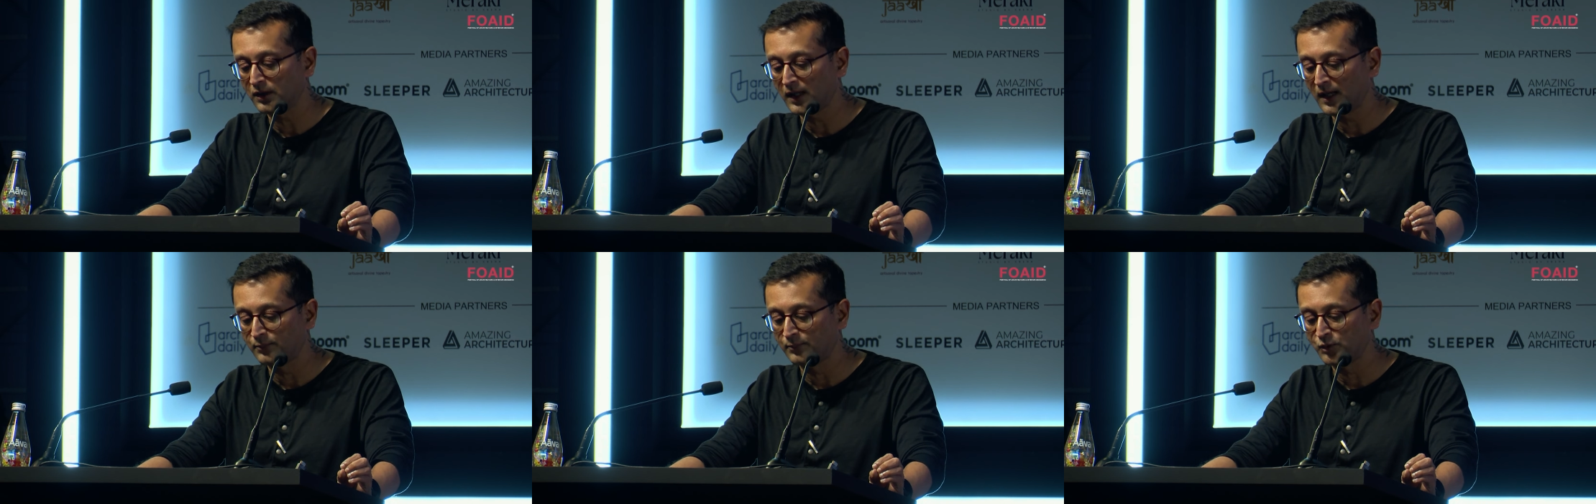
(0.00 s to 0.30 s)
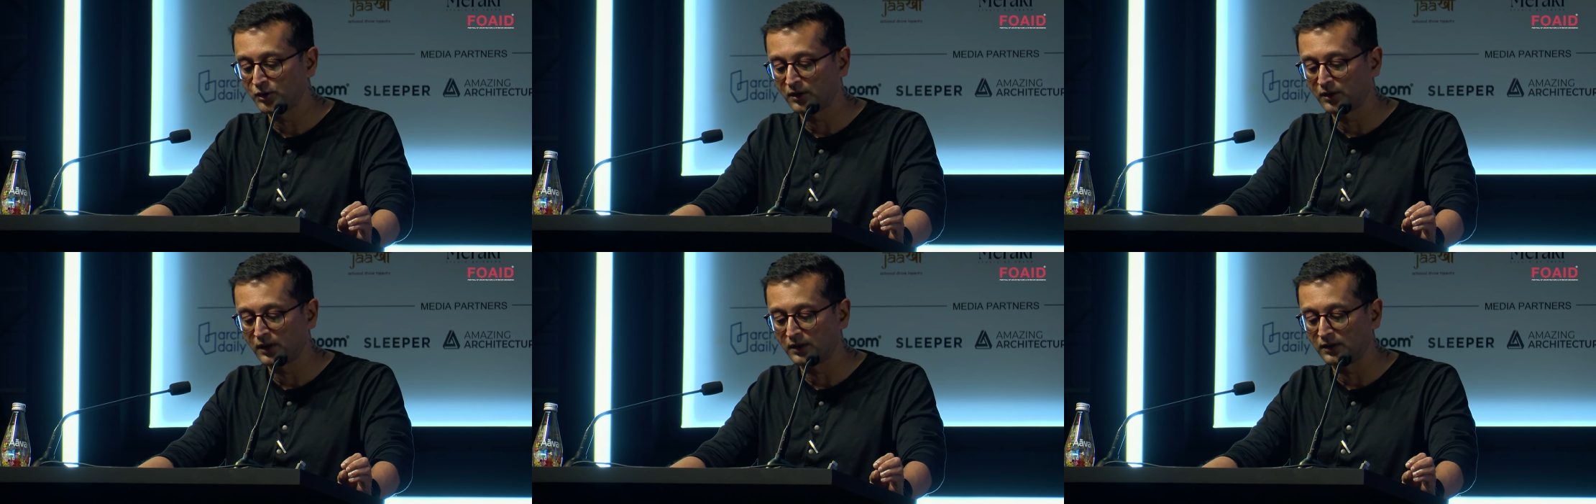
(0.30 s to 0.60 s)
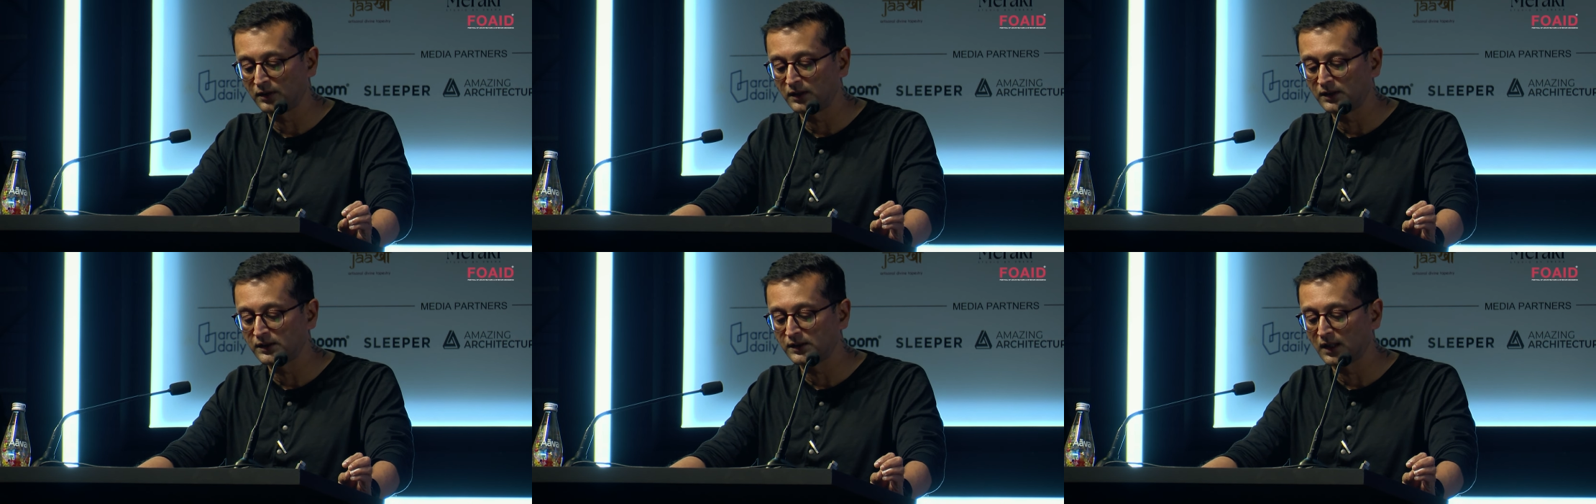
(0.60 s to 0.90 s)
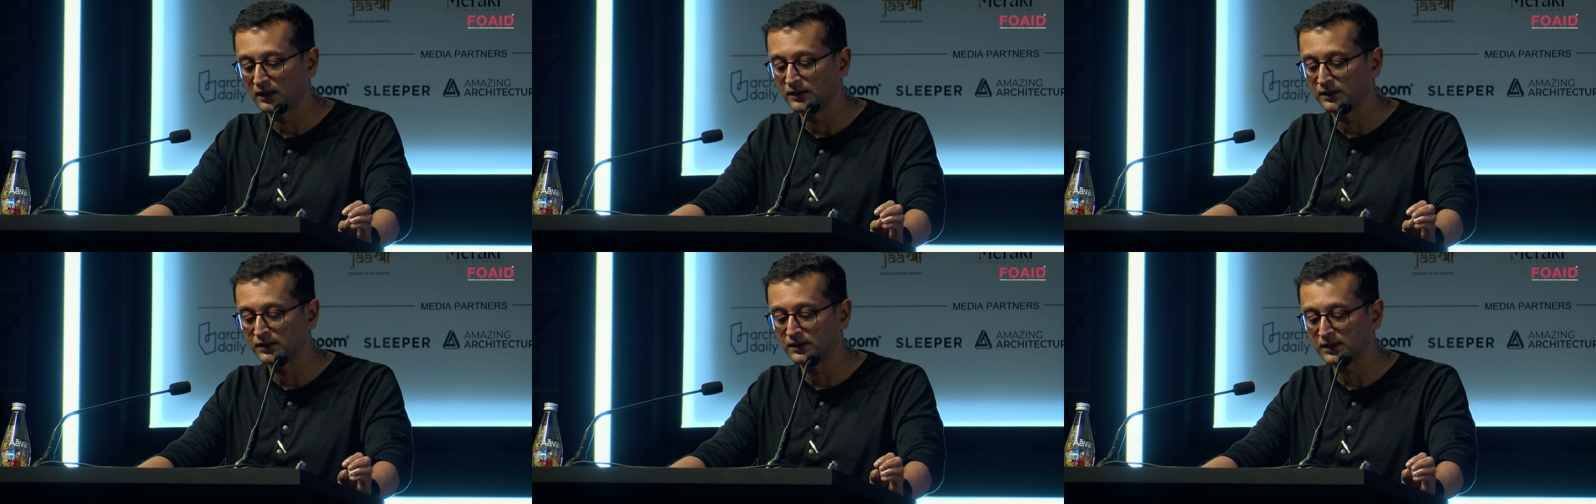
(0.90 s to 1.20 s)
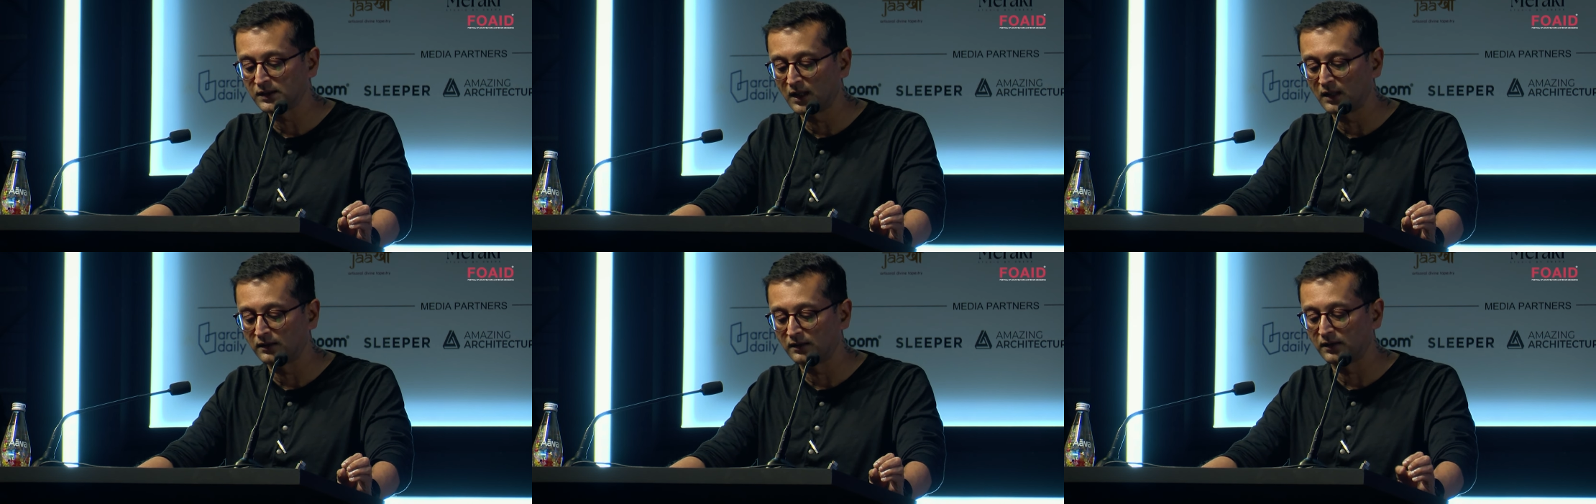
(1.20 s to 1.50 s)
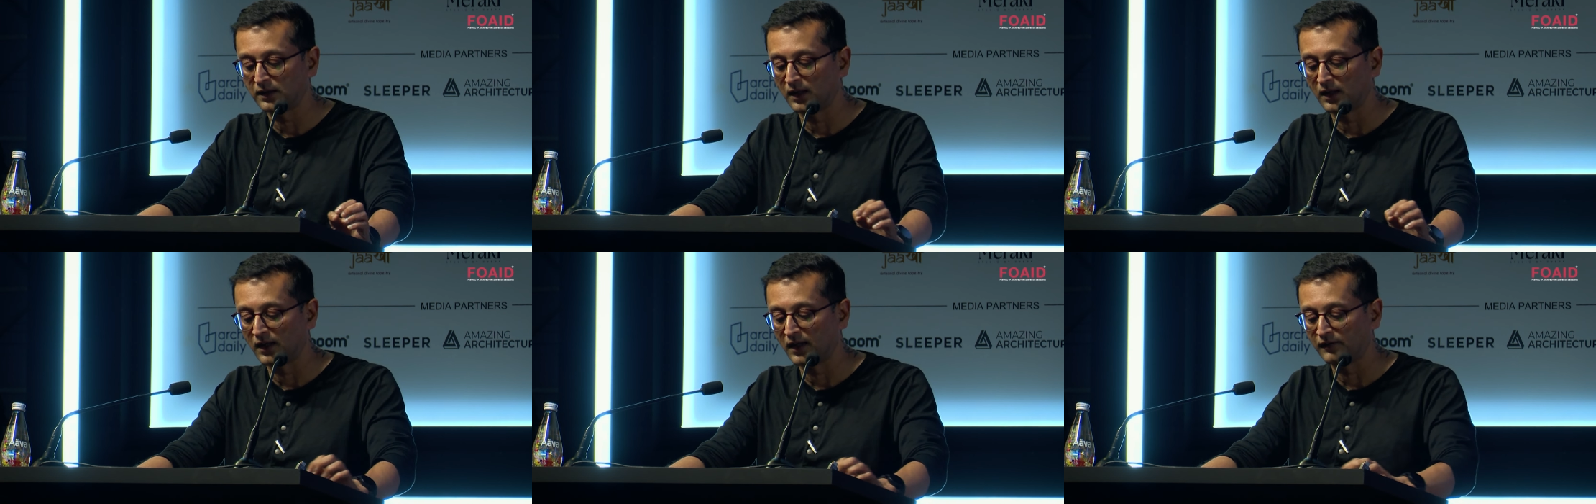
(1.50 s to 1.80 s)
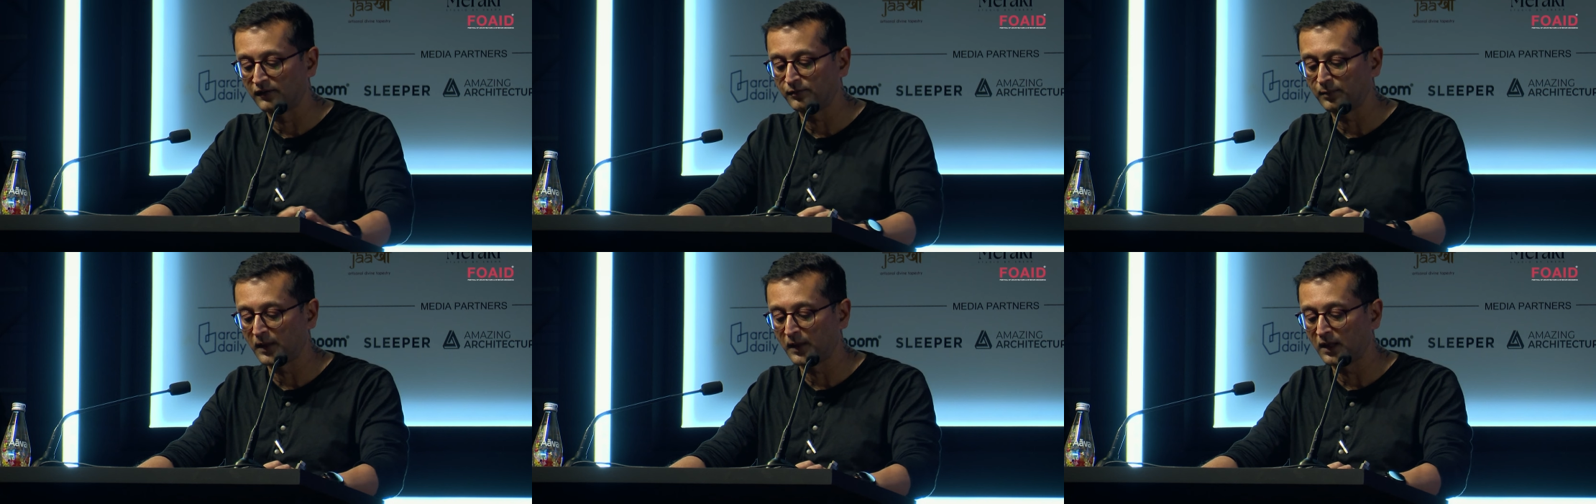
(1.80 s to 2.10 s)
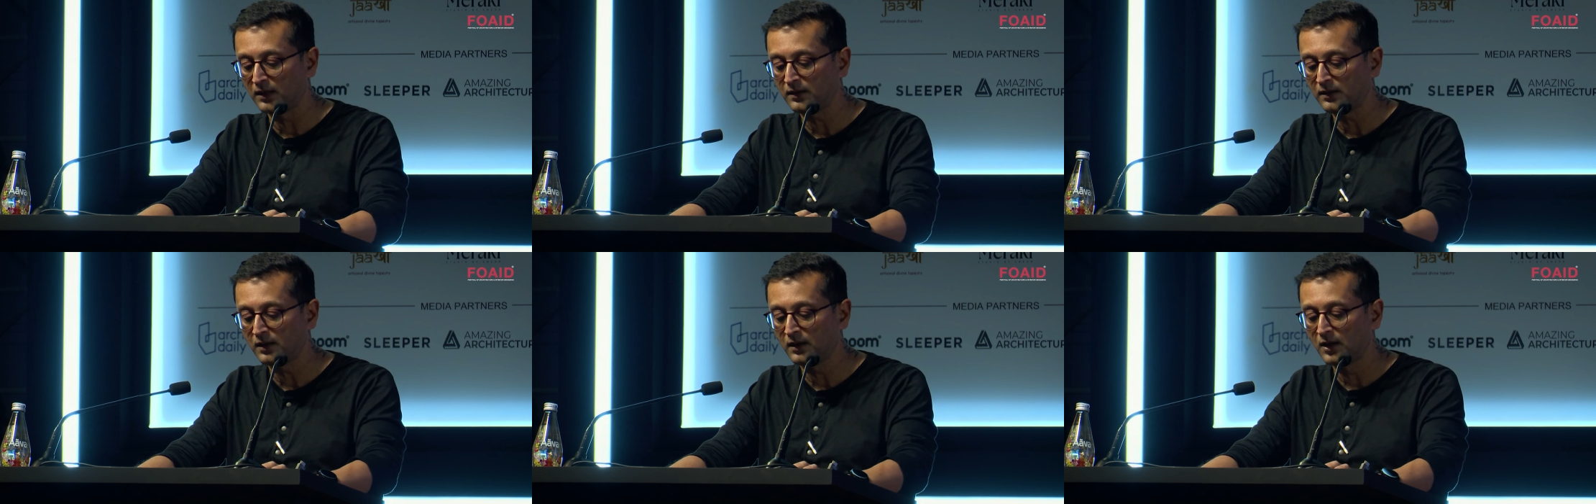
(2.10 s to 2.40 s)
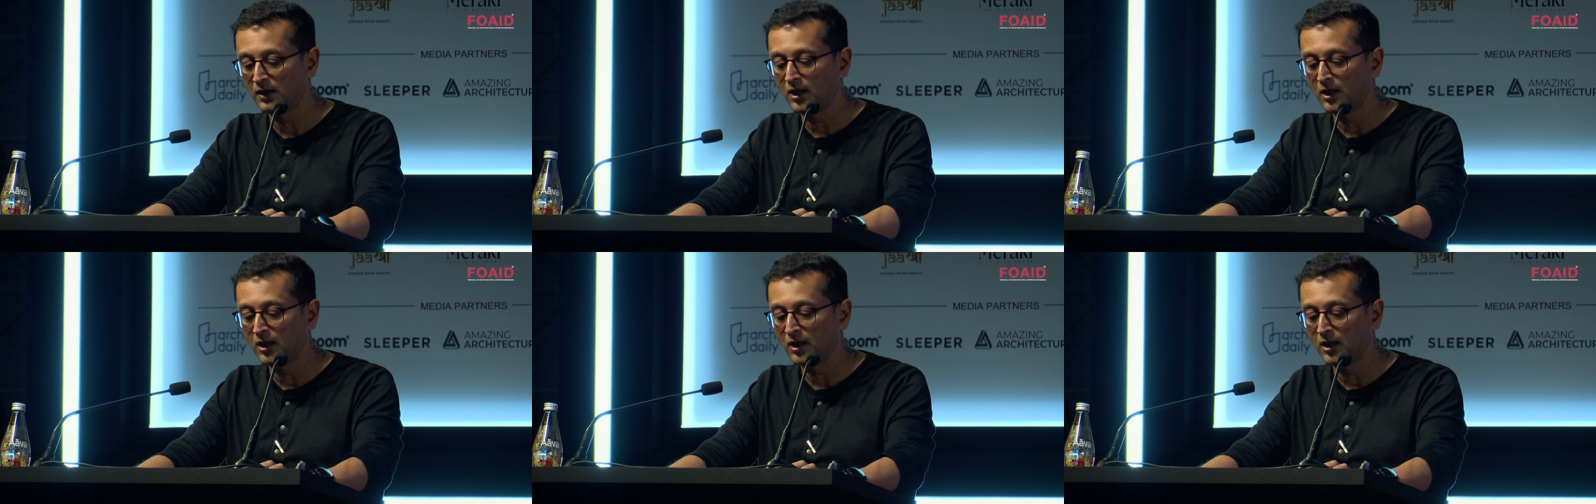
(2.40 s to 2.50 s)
capturing the southern sun, their lifeblood,